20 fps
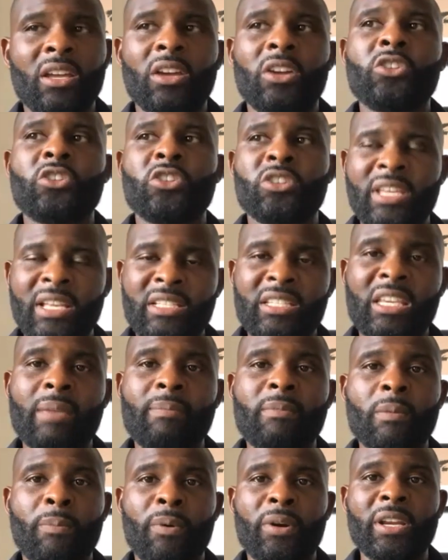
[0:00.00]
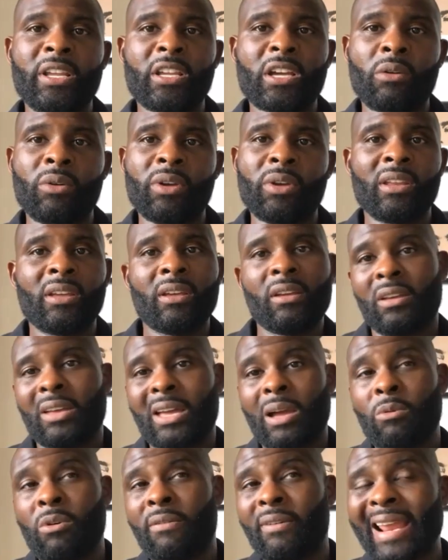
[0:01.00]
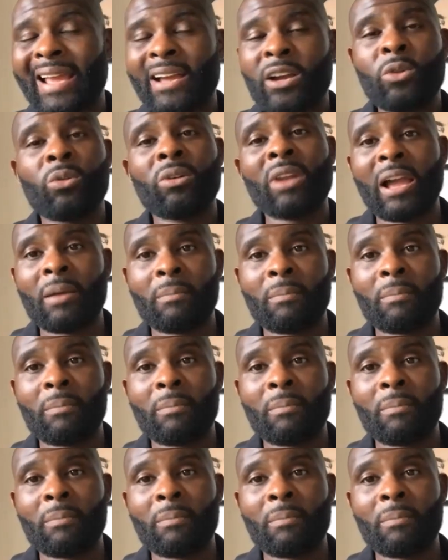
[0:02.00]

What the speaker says: You need to keep your body going. And with an ankle like